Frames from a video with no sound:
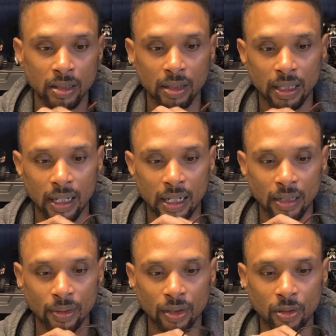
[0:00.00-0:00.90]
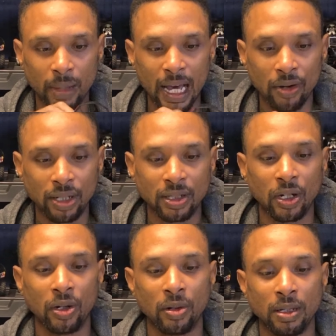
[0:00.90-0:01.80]
So yeah, it comes with two batteries, and
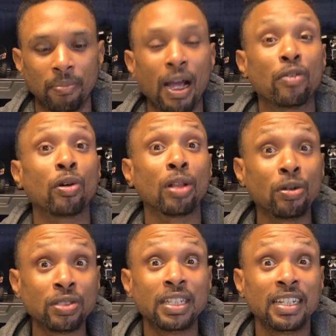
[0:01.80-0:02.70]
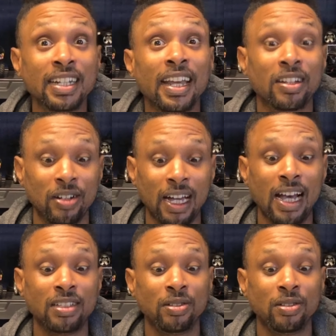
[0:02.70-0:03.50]
they're the micro low C connector, guys.